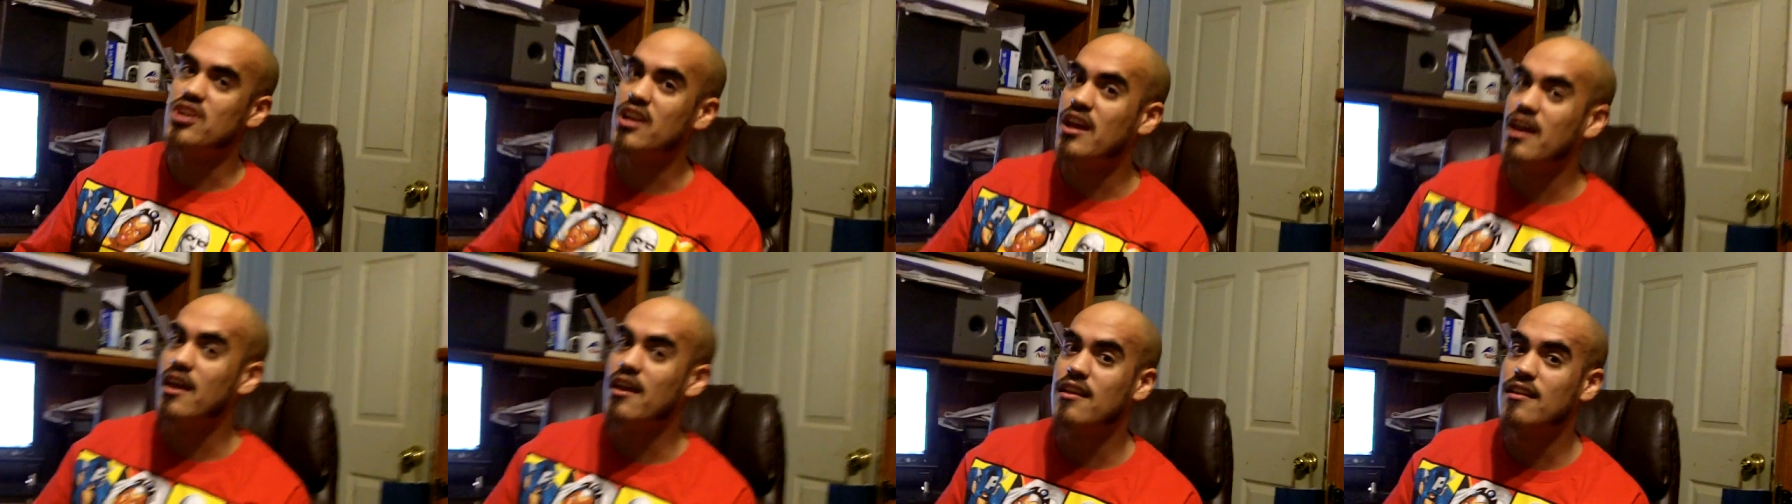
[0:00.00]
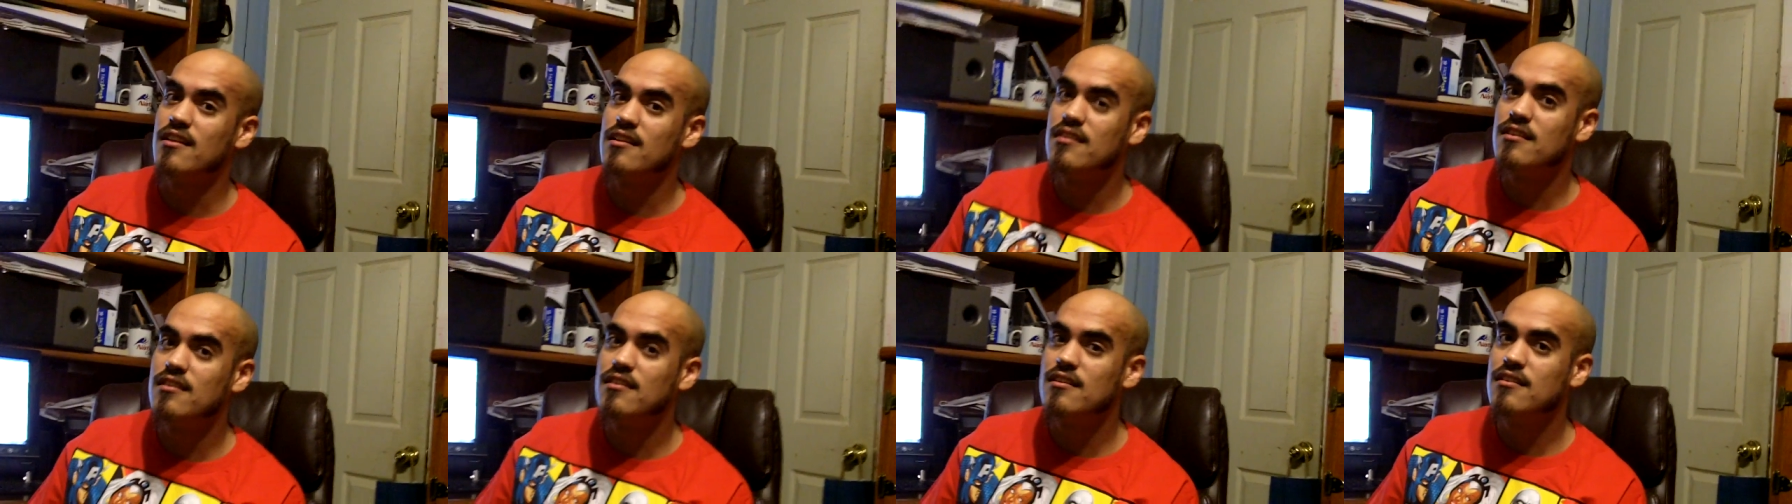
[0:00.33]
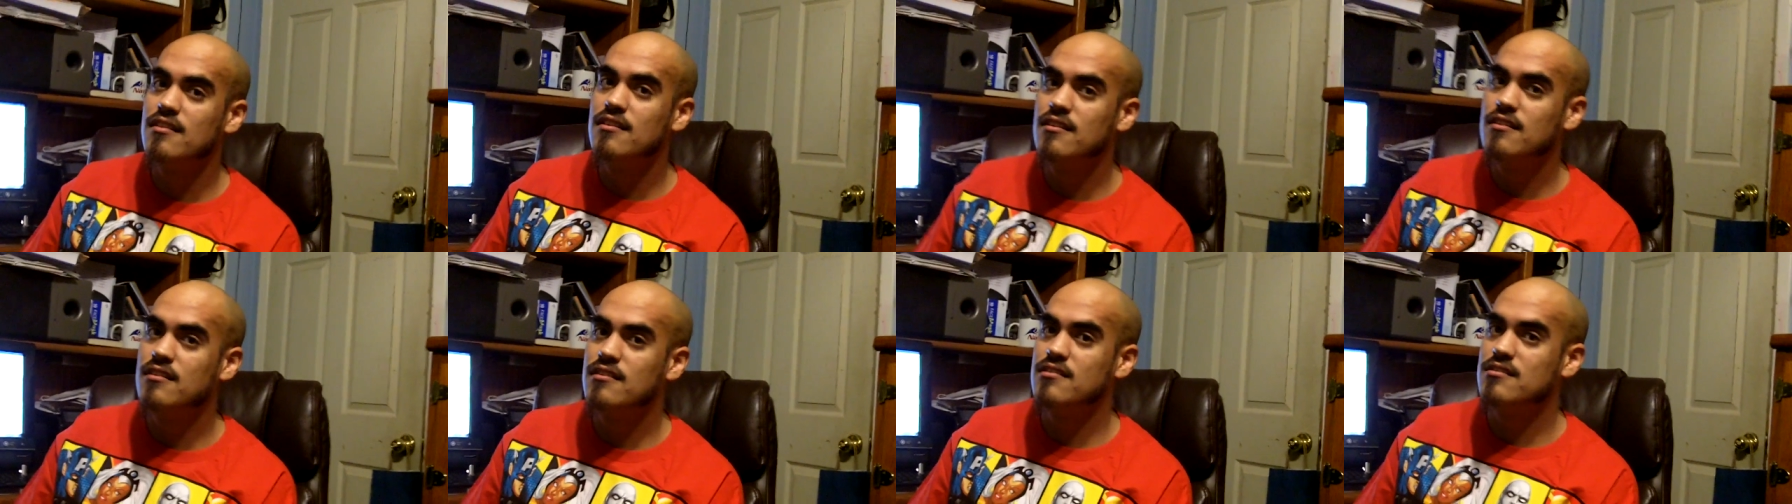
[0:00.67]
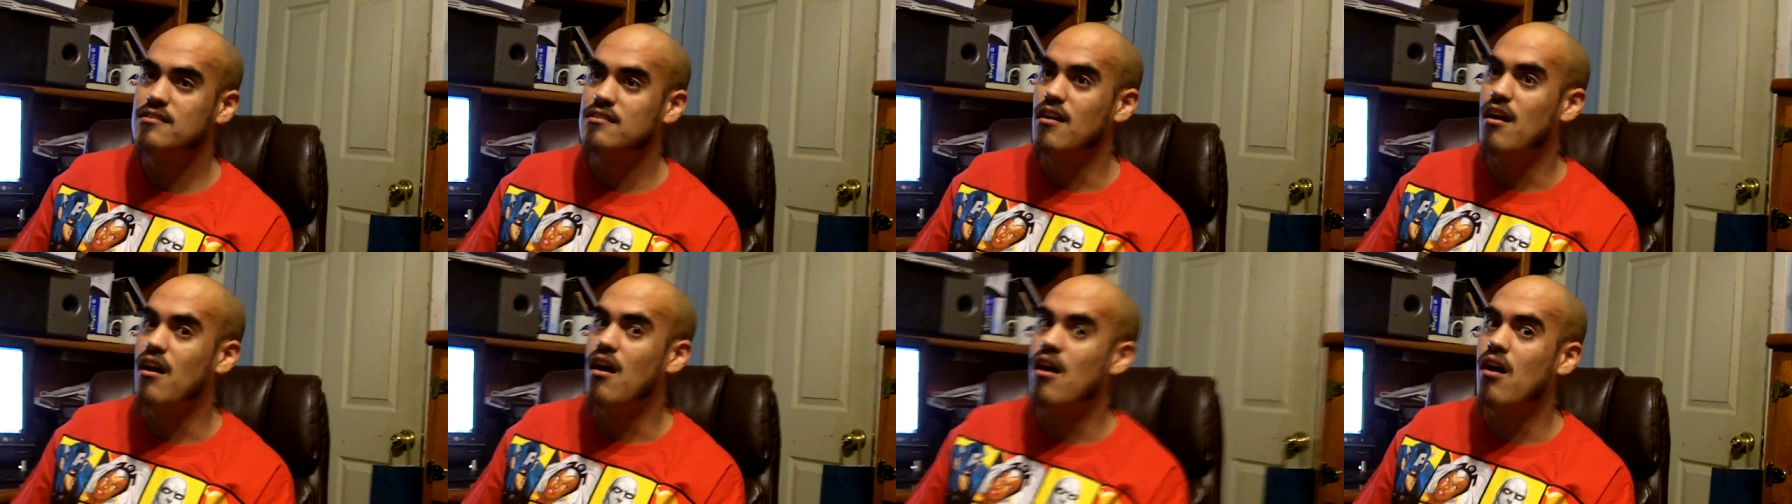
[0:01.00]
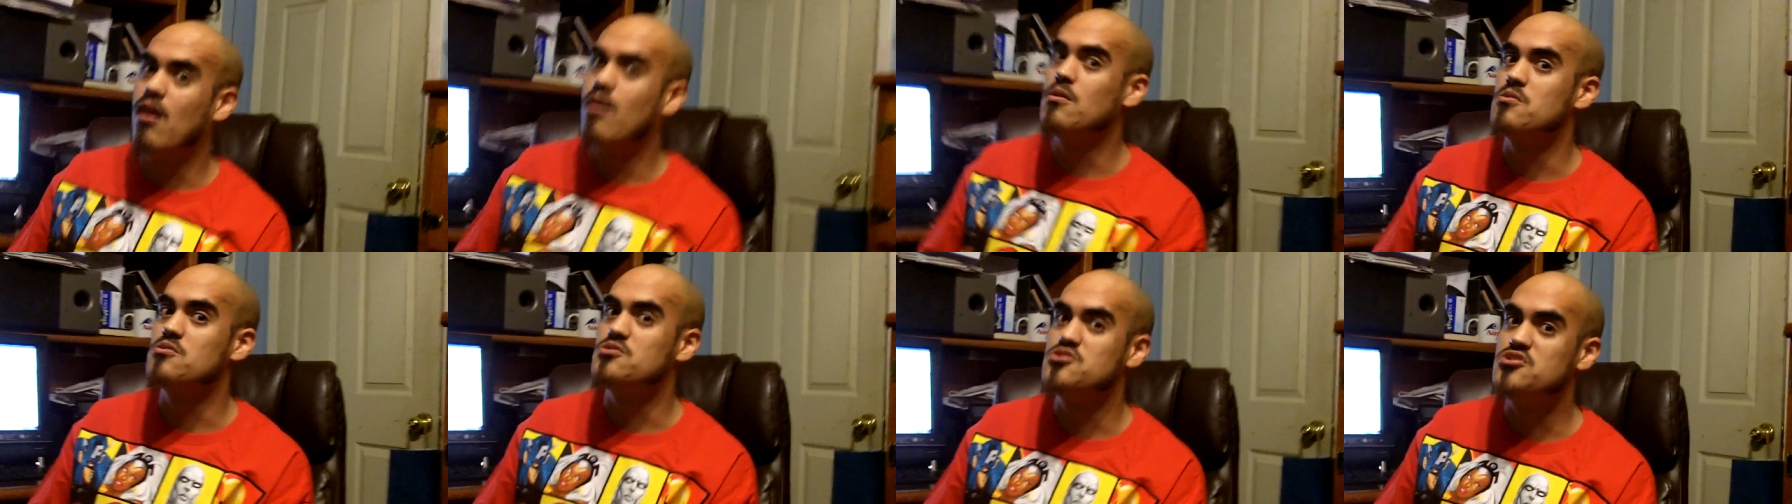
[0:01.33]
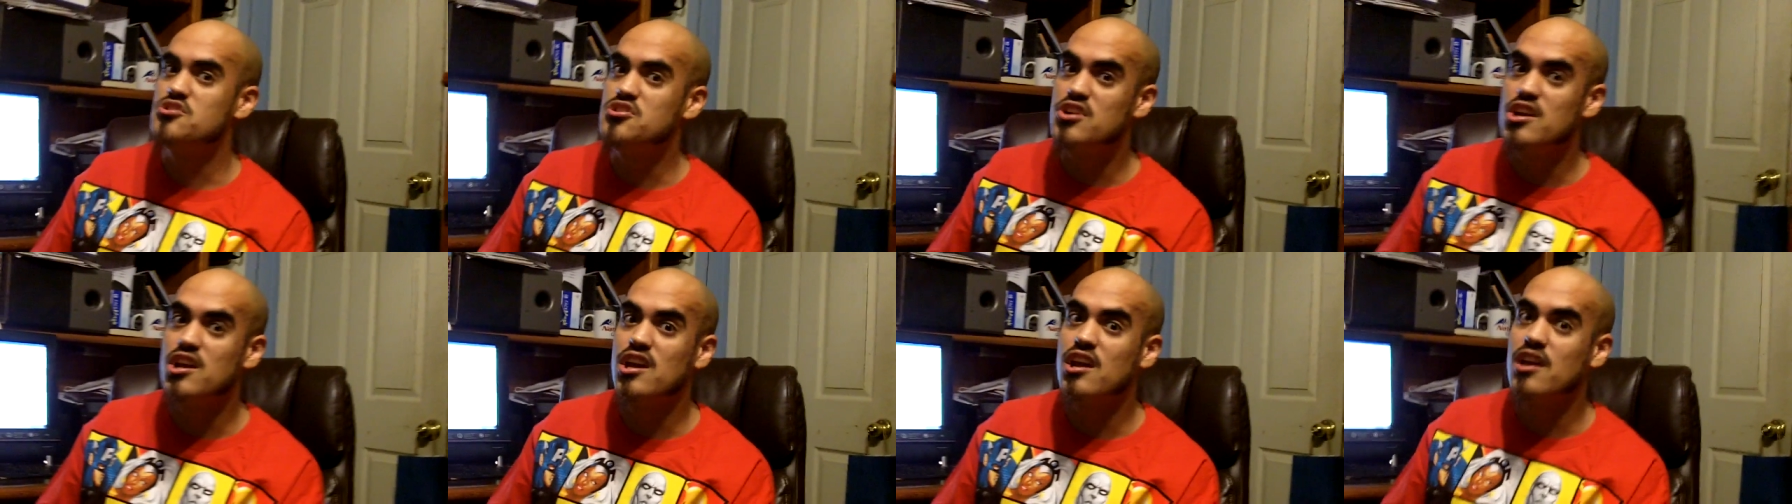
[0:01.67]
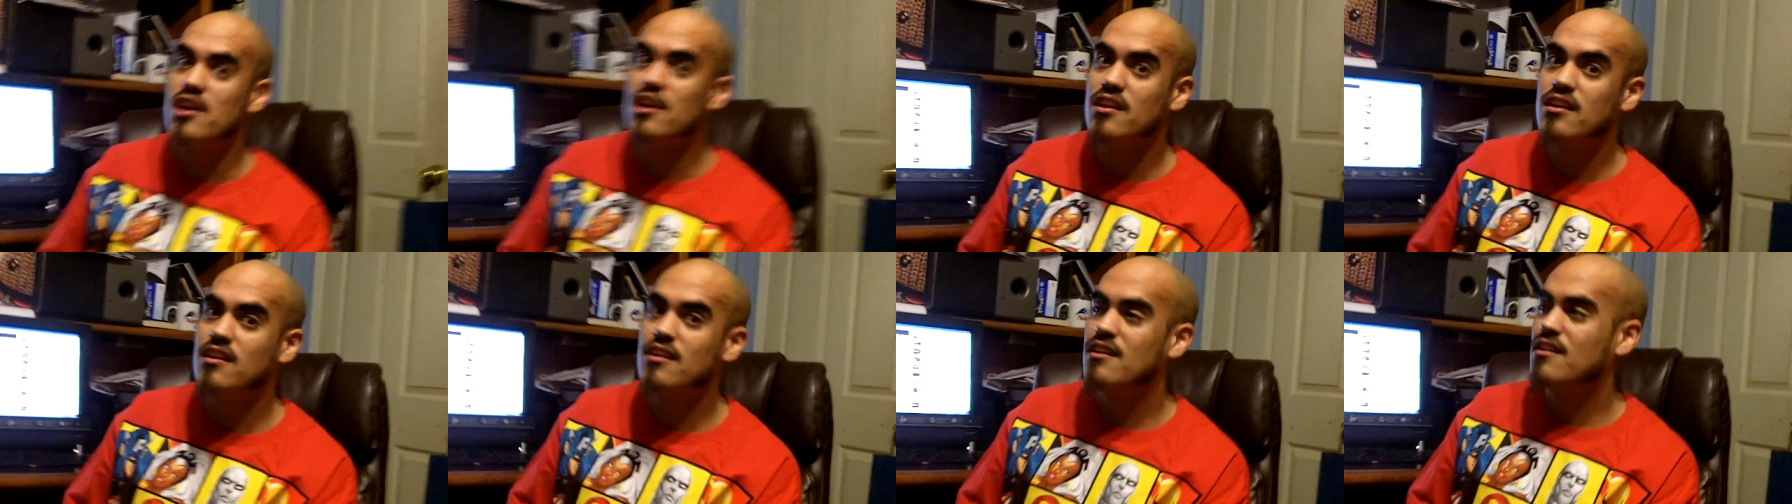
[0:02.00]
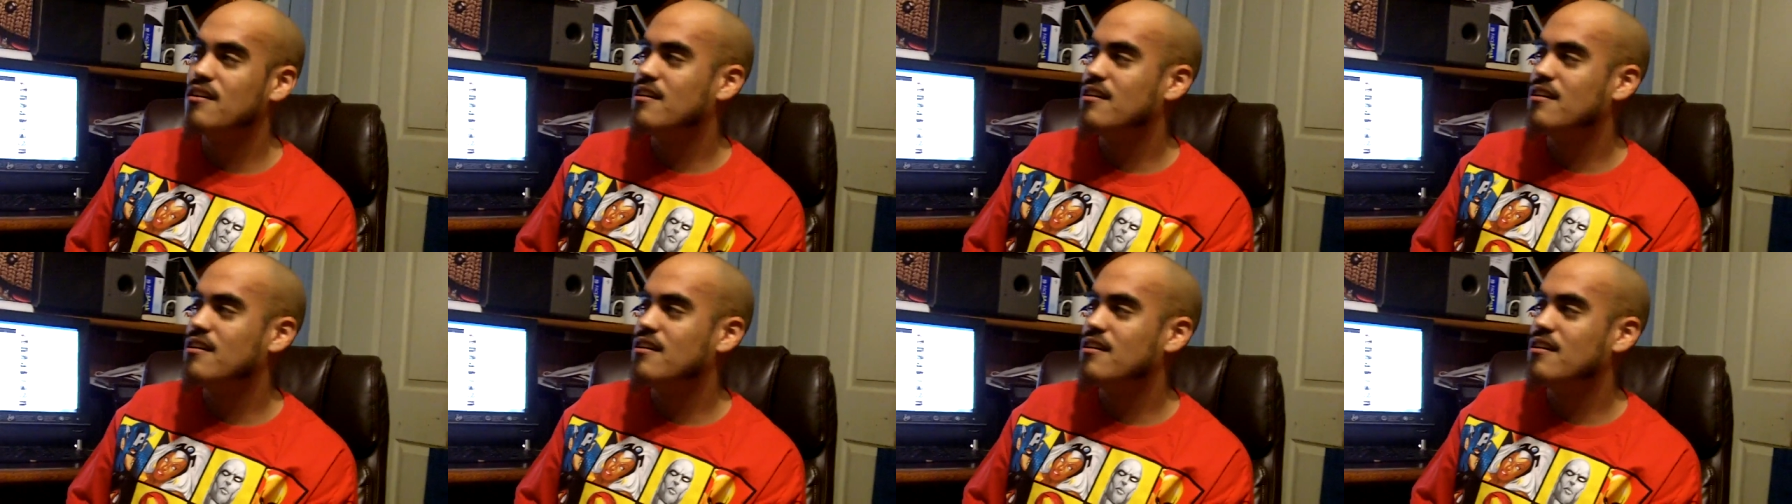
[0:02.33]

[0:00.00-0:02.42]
shit. The lighting, yeah. Oh yeah, shit. shit.